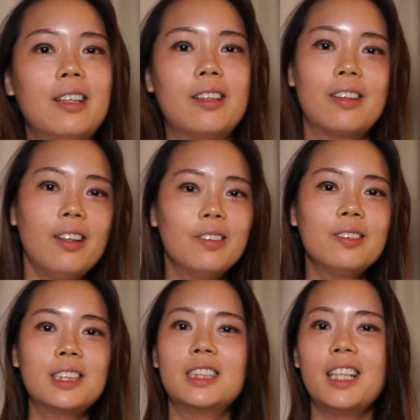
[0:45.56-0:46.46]
Though,
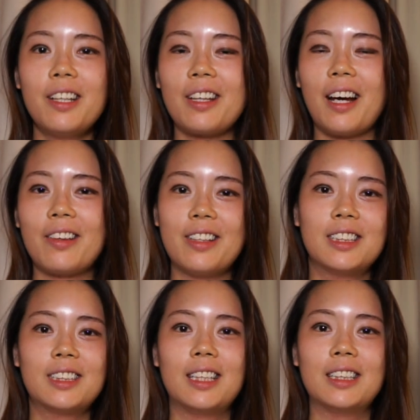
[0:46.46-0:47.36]
seeing that
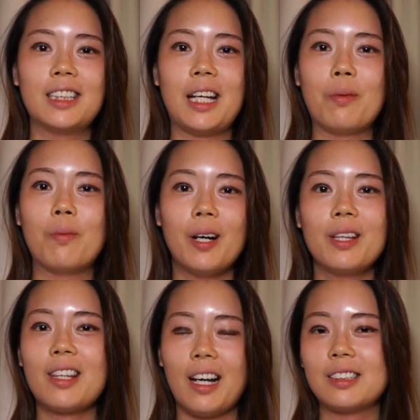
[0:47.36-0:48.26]
this is a
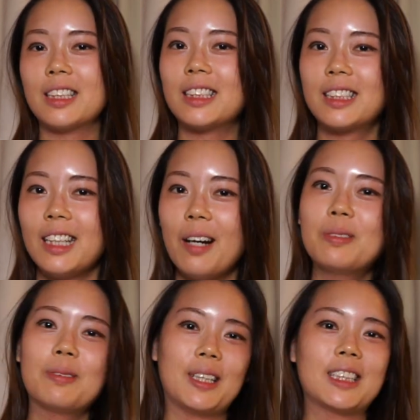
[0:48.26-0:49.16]
1000 sub
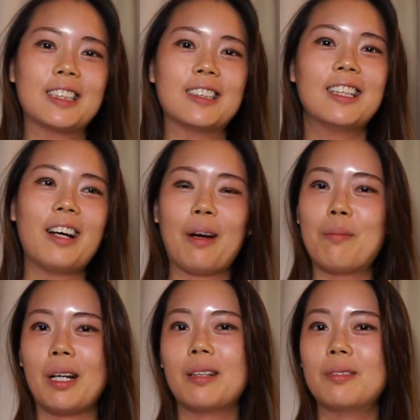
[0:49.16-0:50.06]
special, I
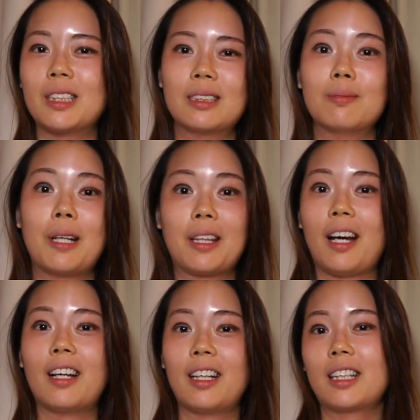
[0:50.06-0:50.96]
might just make that an